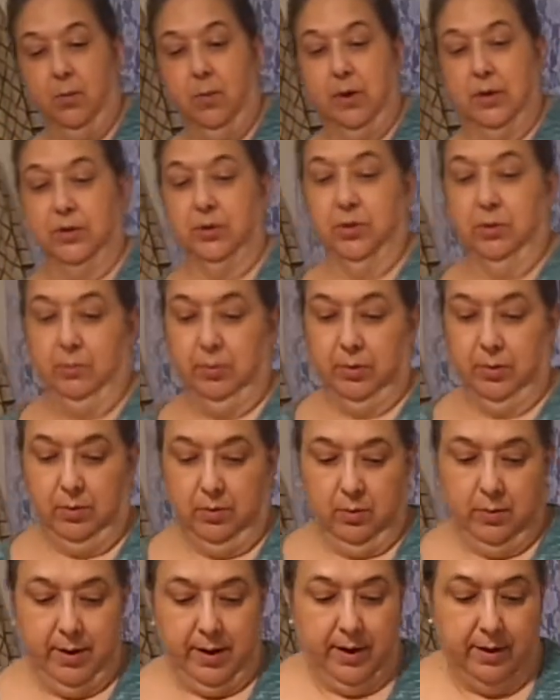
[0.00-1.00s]
wash it and put it
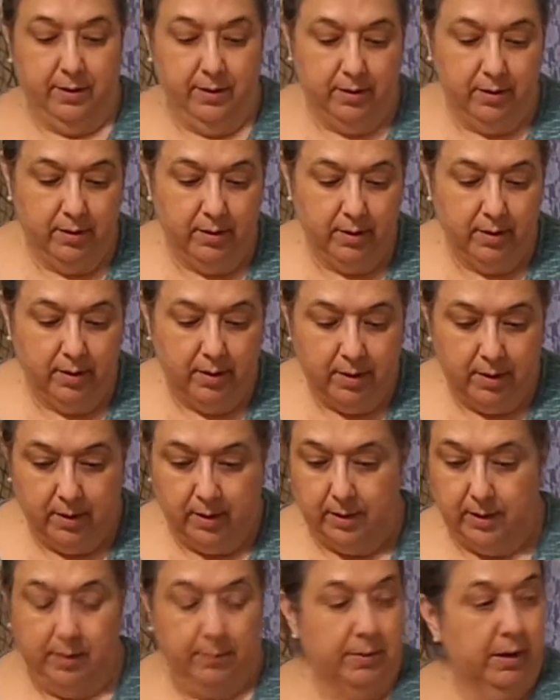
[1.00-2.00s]
away.
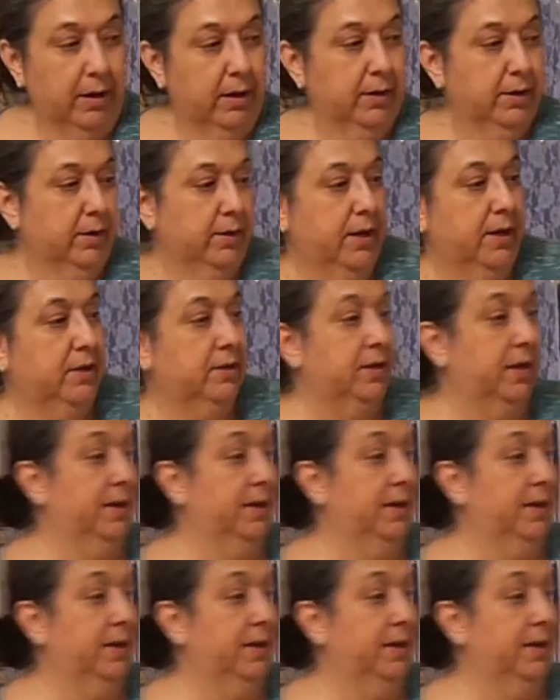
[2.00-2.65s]
Now, I'm not going to touch that